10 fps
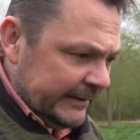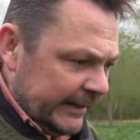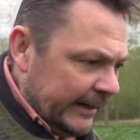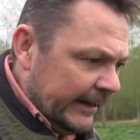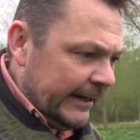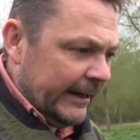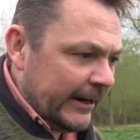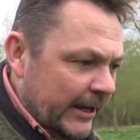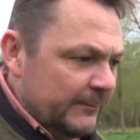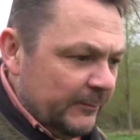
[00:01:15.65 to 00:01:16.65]
Uh,
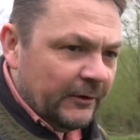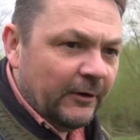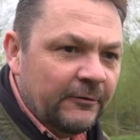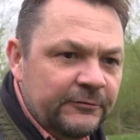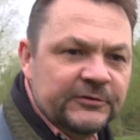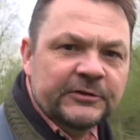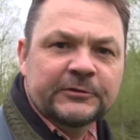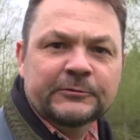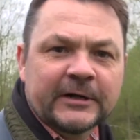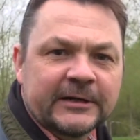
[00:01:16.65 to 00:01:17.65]
and I'm off
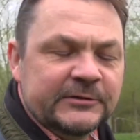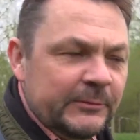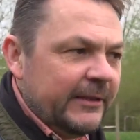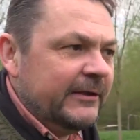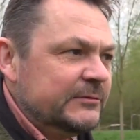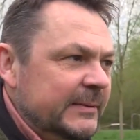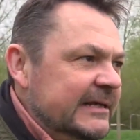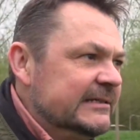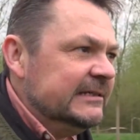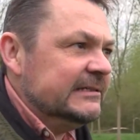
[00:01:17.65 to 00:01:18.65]
to, uh, to one of those
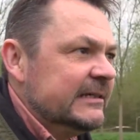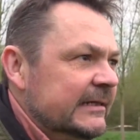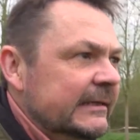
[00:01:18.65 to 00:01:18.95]
places.